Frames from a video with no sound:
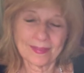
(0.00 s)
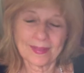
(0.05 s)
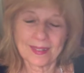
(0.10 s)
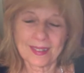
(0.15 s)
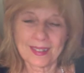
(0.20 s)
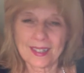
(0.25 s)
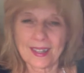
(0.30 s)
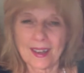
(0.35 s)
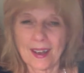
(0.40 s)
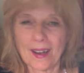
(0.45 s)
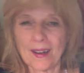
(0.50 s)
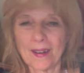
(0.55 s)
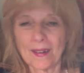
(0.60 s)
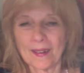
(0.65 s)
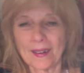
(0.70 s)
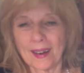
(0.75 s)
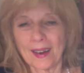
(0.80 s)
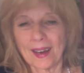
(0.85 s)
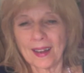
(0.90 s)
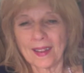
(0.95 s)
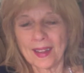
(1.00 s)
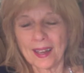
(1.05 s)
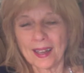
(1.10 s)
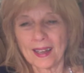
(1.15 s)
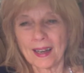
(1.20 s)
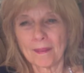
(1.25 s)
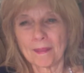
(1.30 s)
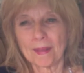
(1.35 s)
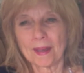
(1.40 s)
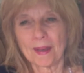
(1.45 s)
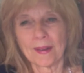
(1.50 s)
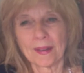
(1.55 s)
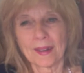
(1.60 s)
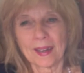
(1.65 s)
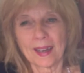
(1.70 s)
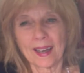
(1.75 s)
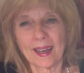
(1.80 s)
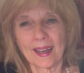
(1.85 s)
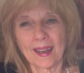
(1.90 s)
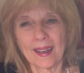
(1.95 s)
So I think I'll be
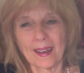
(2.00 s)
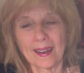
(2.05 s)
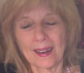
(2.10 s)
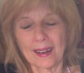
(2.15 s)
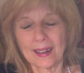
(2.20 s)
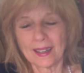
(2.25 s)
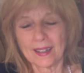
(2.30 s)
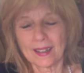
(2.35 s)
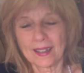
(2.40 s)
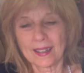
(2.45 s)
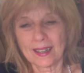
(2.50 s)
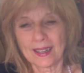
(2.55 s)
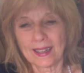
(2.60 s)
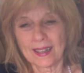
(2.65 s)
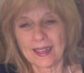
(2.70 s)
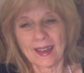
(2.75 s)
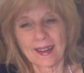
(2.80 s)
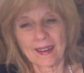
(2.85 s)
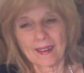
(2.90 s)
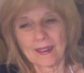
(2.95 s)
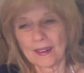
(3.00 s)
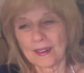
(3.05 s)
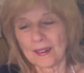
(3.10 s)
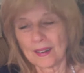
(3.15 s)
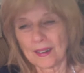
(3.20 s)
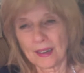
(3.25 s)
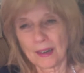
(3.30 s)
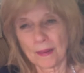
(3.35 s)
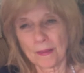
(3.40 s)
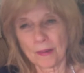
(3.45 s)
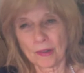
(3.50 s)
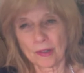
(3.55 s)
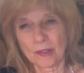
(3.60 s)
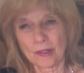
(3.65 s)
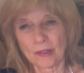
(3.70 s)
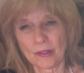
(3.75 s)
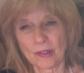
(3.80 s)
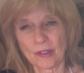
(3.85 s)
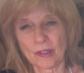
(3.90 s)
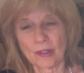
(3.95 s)
okay. I can't go to the
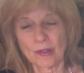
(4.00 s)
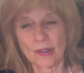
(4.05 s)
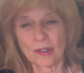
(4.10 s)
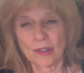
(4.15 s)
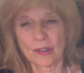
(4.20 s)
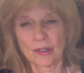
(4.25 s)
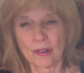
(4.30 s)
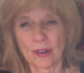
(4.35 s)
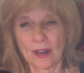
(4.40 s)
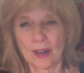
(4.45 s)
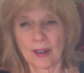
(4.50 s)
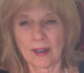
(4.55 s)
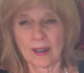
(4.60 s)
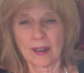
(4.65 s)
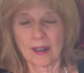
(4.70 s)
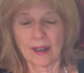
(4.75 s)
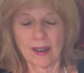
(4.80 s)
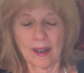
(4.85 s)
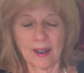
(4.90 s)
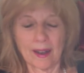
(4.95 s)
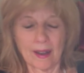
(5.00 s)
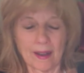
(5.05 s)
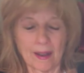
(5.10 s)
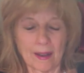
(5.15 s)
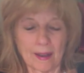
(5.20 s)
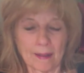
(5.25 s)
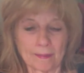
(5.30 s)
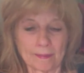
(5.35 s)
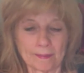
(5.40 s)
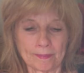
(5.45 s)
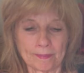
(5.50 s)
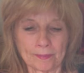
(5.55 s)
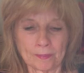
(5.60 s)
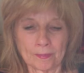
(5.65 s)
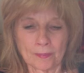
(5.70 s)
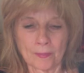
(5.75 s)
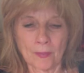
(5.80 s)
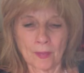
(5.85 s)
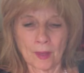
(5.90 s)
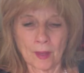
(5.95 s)
commercial juice truck. I
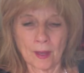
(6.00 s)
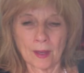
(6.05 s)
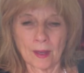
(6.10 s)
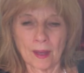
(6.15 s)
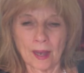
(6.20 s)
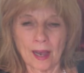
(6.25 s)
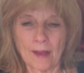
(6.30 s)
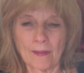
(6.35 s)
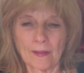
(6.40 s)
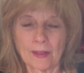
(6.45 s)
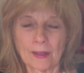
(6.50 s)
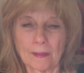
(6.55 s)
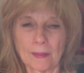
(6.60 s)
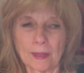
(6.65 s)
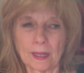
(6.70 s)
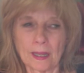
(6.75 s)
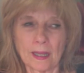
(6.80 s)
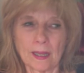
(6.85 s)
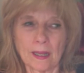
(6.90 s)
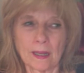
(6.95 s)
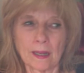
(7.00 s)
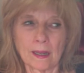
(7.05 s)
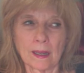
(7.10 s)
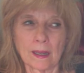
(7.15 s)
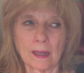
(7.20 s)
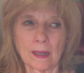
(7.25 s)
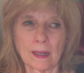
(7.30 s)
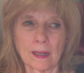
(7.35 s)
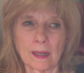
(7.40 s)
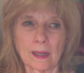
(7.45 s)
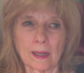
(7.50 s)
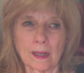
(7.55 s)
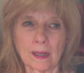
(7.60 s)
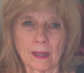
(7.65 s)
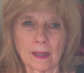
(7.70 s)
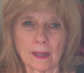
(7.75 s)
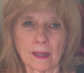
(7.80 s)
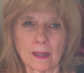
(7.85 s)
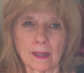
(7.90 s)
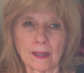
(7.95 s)
have to be,
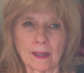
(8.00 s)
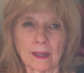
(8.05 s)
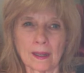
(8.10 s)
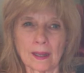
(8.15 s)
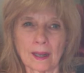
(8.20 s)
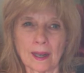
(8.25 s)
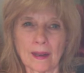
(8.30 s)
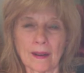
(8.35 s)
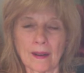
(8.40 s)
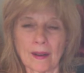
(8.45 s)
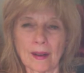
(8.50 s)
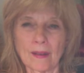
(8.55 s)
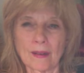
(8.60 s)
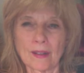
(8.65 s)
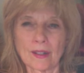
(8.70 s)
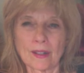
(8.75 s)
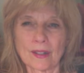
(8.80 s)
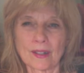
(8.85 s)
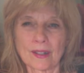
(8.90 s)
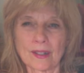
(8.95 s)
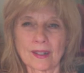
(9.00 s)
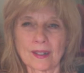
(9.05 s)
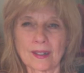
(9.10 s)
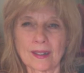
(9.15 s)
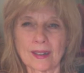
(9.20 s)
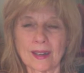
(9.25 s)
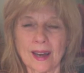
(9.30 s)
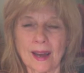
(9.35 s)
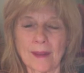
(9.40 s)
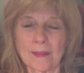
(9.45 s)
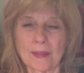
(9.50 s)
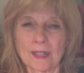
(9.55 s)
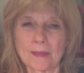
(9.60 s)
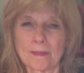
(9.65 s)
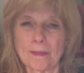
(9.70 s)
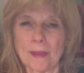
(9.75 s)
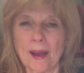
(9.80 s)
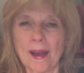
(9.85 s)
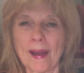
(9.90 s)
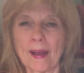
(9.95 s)
I don't know, just I'm just
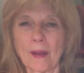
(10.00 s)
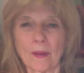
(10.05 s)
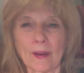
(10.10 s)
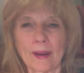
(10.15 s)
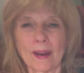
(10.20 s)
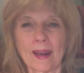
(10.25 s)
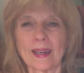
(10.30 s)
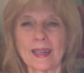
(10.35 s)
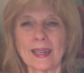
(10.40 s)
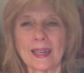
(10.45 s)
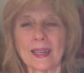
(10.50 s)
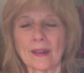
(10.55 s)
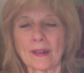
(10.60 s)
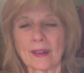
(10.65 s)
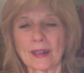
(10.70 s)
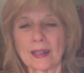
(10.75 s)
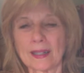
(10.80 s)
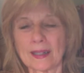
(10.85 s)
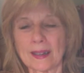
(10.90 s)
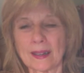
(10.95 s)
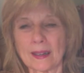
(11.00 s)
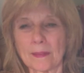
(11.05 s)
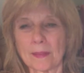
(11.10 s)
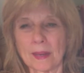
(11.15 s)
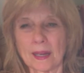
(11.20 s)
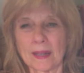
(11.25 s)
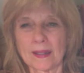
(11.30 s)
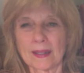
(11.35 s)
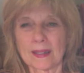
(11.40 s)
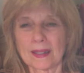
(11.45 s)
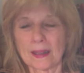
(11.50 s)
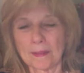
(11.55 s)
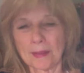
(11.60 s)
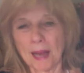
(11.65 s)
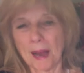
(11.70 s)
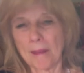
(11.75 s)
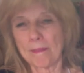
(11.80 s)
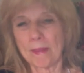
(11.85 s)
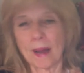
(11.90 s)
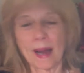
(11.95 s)
buying what I need on a daily basis. I'm
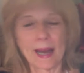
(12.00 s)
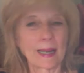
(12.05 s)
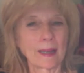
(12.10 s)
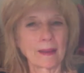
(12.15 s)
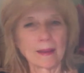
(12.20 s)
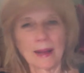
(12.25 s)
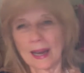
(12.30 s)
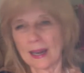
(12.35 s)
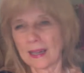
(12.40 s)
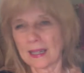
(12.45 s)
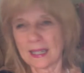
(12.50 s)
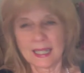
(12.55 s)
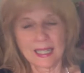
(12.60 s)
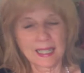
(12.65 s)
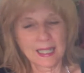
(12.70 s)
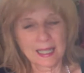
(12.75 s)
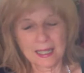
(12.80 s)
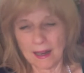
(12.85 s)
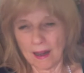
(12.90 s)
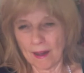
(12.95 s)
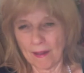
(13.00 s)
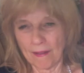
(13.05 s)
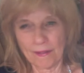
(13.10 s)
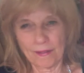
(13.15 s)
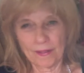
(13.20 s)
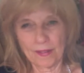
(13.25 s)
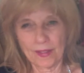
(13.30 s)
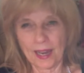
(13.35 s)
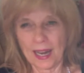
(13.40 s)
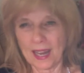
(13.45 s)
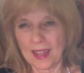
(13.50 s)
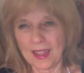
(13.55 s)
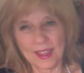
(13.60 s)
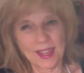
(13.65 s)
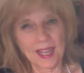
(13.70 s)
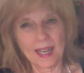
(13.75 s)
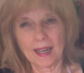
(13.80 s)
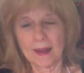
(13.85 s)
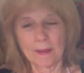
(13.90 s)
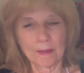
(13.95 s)
not buying a lot of stuff that I
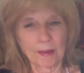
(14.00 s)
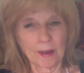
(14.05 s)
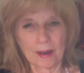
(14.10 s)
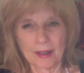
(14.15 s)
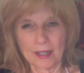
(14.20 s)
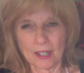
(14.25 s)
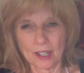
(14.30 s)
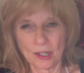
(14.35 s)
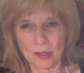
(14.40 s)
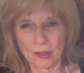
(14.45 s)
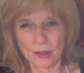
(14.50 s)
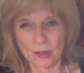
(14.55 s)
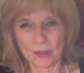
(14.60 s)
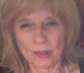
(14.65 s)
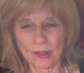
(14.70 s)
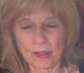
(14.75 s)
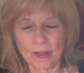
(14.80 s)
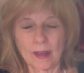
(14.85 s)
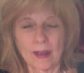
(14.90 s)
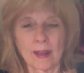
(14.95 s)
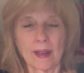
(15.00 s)
think I'm gonna juice.